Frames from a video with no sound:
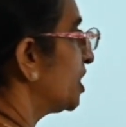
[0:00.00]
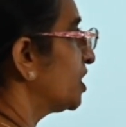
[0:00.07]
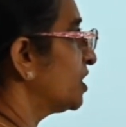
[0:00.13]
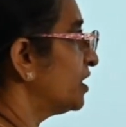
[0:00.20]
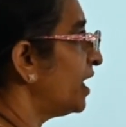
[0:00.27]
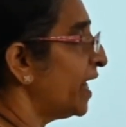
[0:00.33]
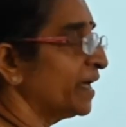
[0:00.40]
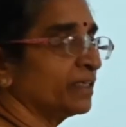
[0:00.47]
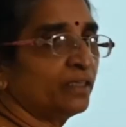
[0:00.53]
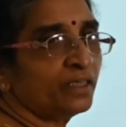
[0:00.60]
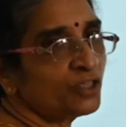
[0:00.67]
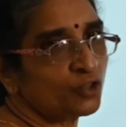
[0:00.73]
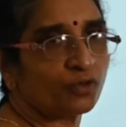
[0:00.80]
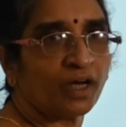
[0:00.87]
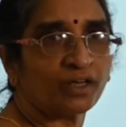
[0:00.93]
Like that
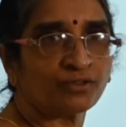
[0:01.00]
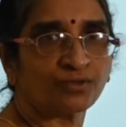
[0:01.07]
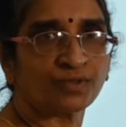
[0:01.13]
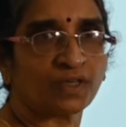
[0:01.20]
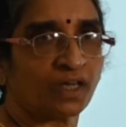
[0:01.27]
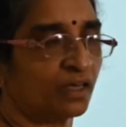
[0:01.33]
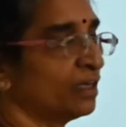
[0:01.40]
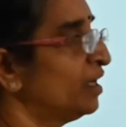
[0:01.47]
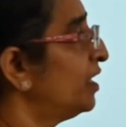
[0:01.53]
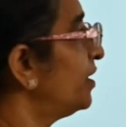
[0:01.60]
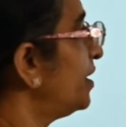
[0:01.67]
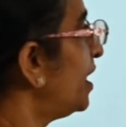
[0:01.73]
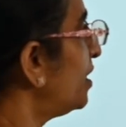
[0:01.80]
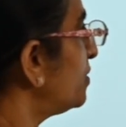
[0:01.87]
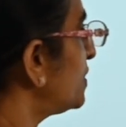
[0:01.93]
you have to take.
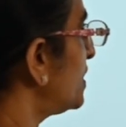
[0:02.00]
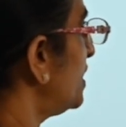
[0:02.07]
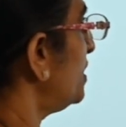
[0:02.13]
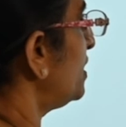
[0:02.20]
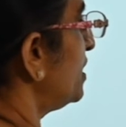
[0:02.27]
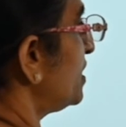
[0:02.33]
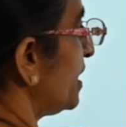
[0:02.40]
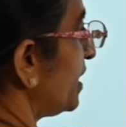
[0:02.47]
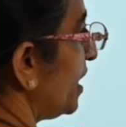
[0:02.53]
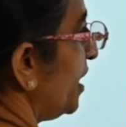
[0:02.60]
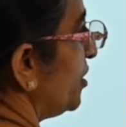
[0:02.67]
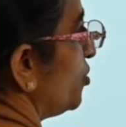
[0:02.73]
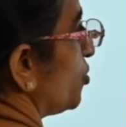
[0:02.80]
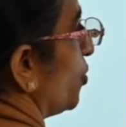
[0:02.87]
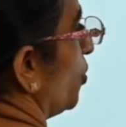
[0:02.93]
Now see the
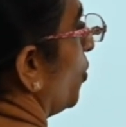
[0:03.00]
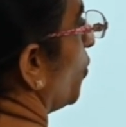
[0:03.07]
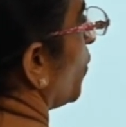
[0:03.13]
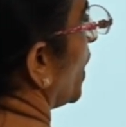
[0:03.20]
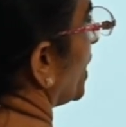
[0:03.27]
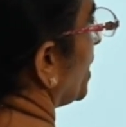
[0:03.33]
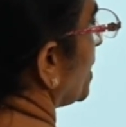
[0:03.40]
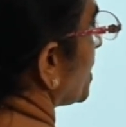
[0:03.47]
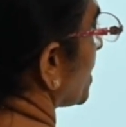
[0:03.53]
second row, 1 is